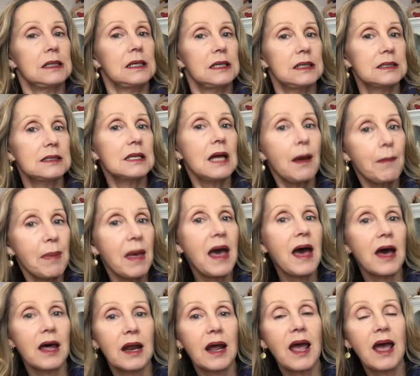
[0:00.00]
it's not
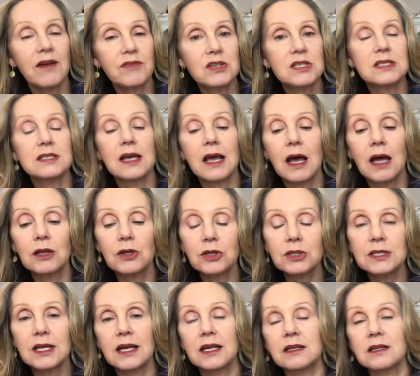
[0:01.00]
bad. I have to say, I
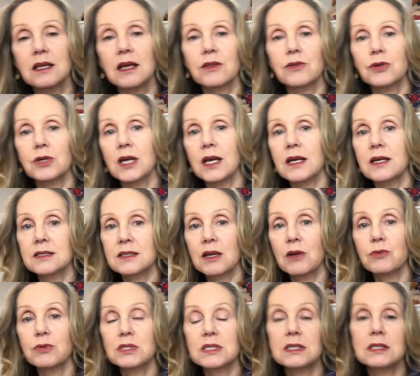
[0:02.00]
looked at it the other day because I
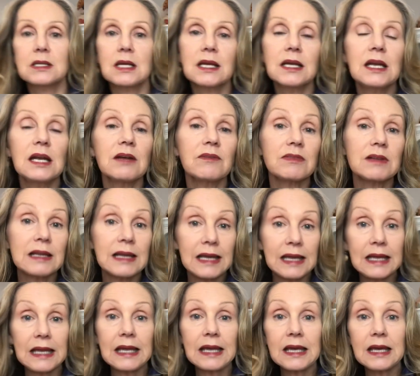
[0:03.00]
was thinking of
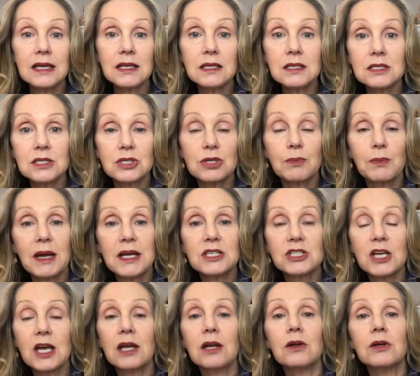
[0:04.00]
linking it to my
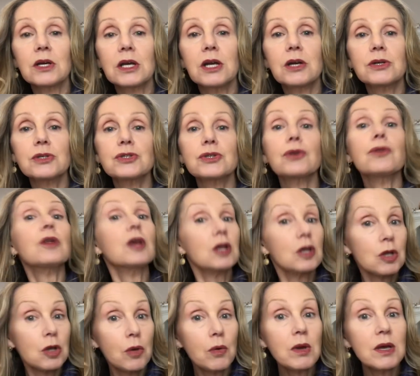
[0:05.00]
channel here so that
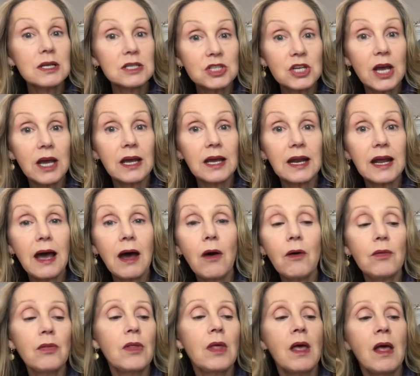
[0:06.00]
you could check it
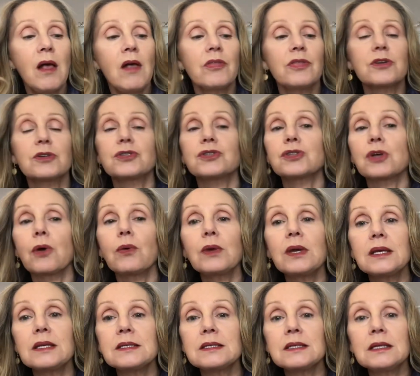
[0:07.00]
out. They're so
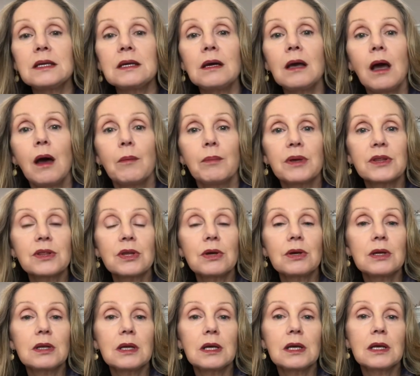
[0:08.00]
easy, but
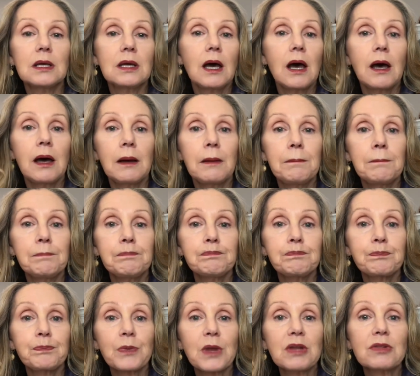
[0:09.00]
there, um,
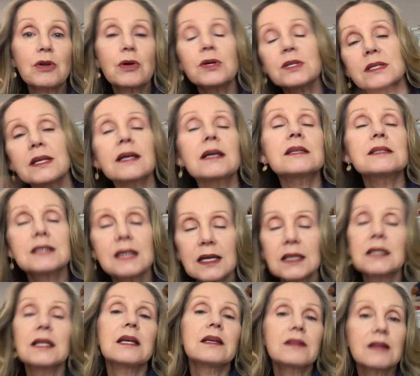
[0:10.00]
there is like a
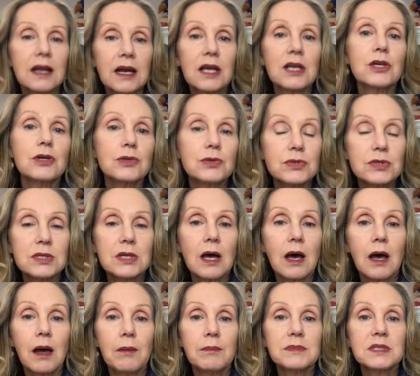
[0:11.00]
technique that I use
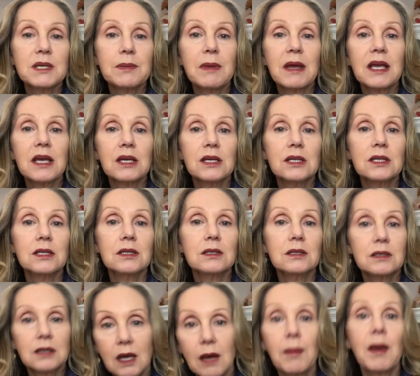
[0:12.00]
um, to make it
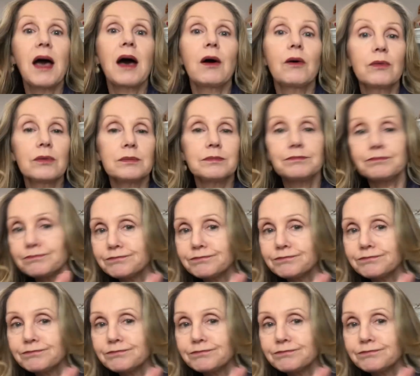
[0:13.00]
come out